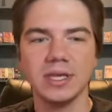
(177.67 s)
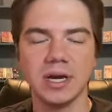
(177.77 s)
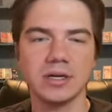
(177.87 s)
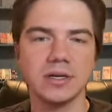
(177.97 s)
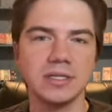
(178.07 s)

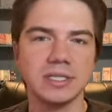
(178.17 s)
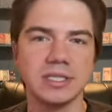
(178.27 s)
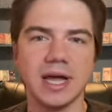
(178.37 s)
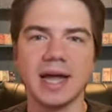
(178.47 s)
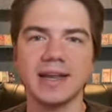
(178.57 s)
Younger does
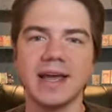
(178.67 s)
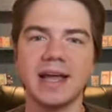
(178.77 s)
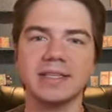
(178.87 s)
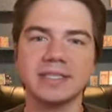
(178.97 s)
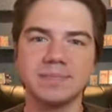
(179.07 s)
not
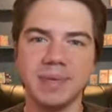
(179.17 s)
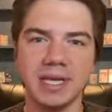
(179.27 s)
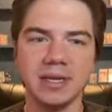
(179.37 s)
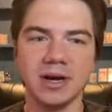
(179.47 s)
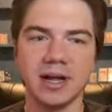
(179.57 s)
add
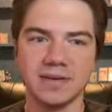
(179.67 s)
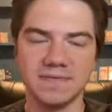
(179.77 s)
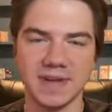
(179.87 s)
speed on